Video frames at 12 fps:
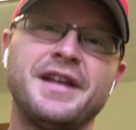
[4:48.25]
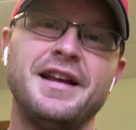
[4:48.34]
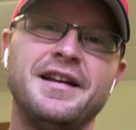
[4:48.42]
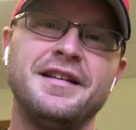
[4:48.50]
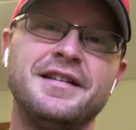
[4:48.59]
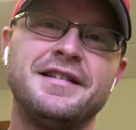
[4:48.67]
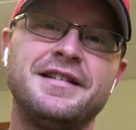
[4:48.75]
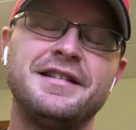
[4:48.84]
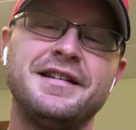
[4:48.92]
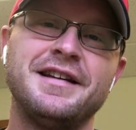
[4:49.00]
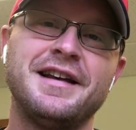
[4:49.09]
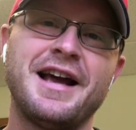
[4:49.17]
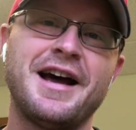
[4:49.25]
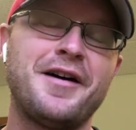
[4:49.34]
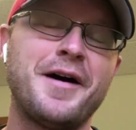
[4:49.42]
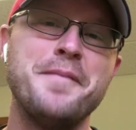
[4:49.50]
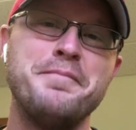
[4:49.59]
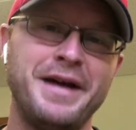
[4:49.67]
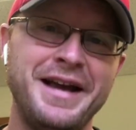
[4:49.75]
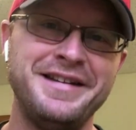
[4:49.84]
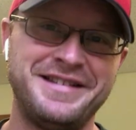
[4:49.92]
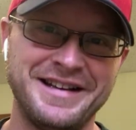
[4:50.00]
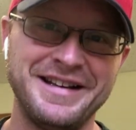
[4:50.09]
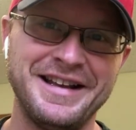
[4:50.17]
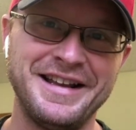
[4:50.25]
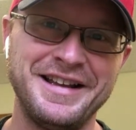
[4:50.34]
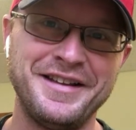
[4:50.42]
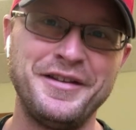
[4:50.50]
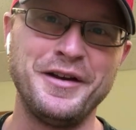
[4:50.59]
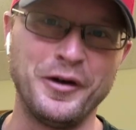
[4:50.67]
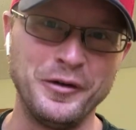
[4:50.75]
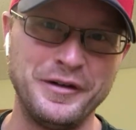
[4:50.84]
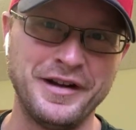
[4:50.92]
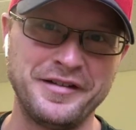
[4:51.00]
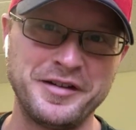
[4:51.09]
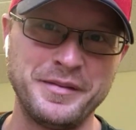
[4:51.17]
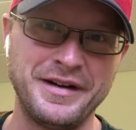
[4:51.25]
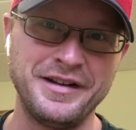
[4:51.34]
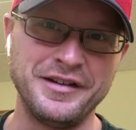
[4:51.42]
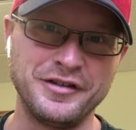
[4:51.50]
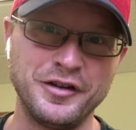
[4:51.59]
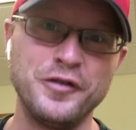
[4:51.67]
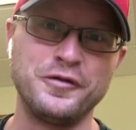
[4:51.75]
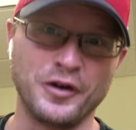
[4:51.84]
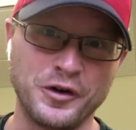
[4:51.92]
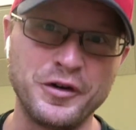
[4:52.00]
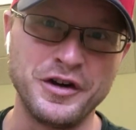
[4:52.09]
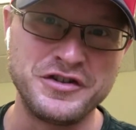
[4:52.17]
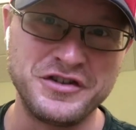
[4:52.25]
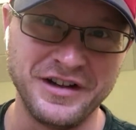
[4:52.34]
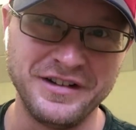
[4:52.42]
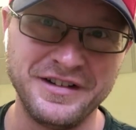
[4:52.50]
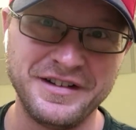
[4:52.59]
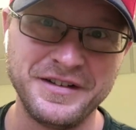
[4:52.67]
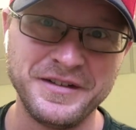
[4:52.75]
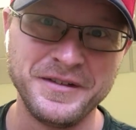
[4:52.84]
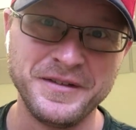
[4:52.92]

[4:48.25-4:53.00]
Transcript: is how amazingly the Old Testament is for Christians.